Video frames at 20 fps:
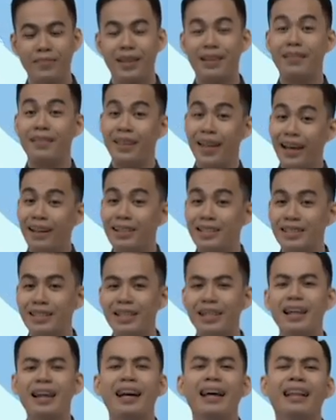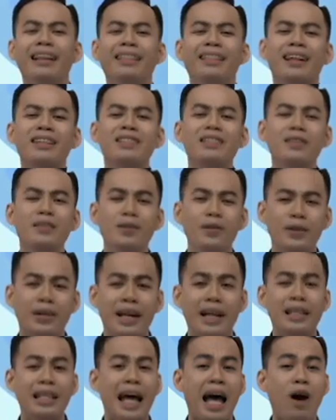Next, let's look
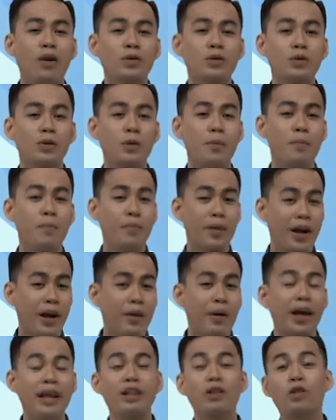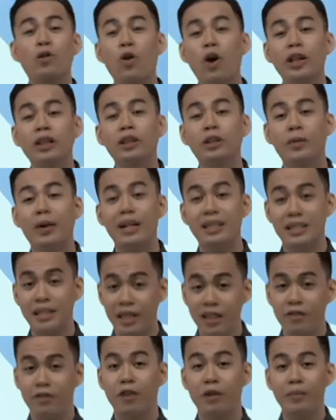at how to compare and contrast the
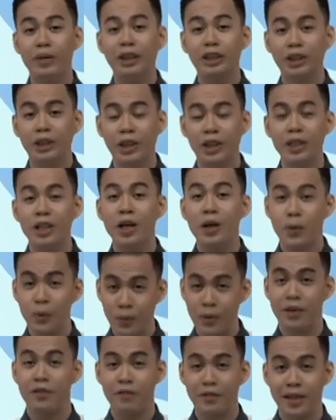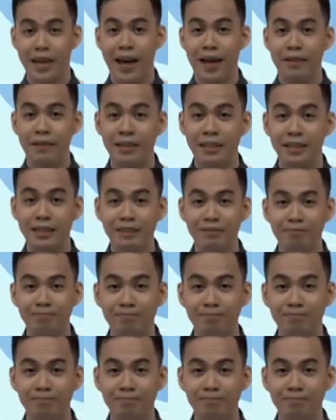information we have gathered.